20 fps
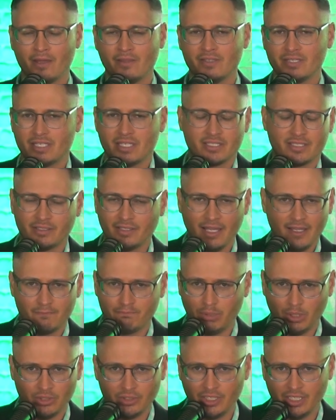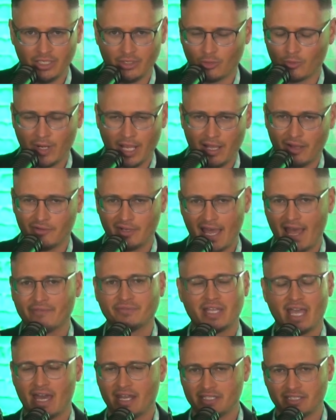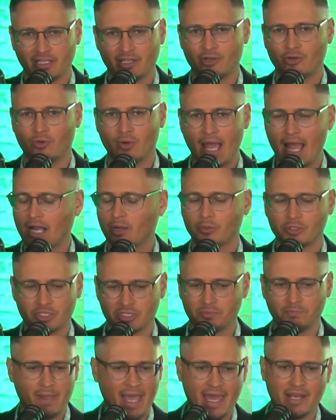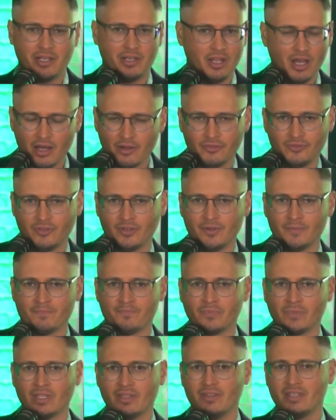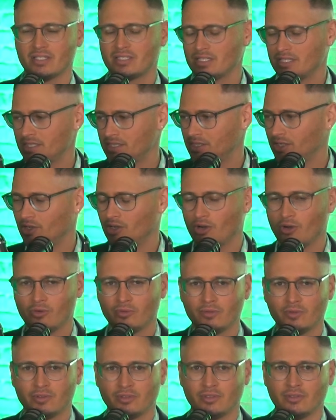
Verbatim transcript: This isn't like bullying around Afghanistan or Iraq, which is bad enough. This is, the